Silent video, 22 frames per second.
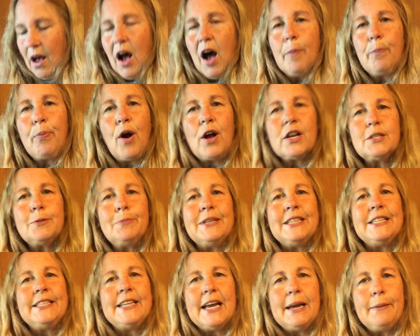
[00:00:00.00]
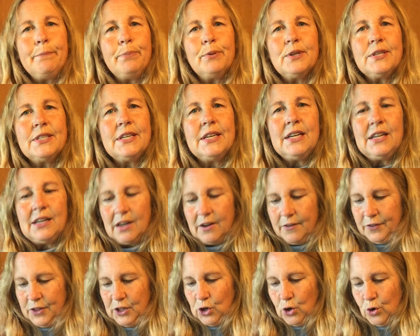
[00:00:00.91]
Approximately 10%
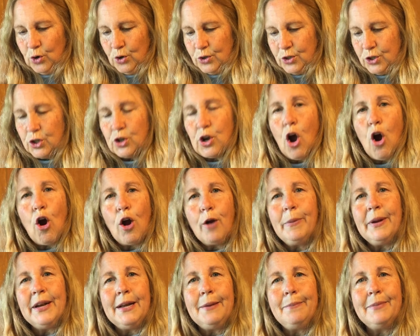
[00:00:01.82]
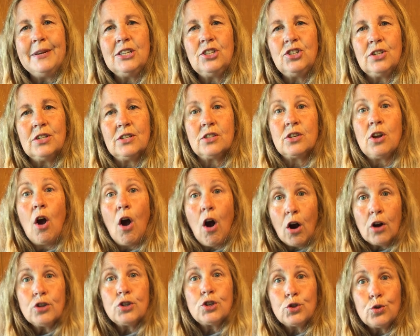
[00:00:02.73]
of the Earth's carbon emissions
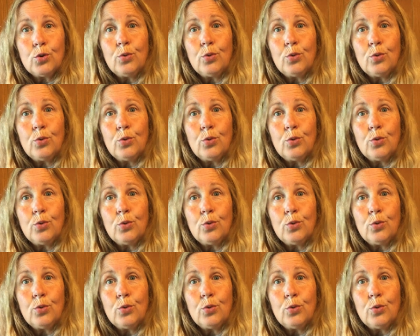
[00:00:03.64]
are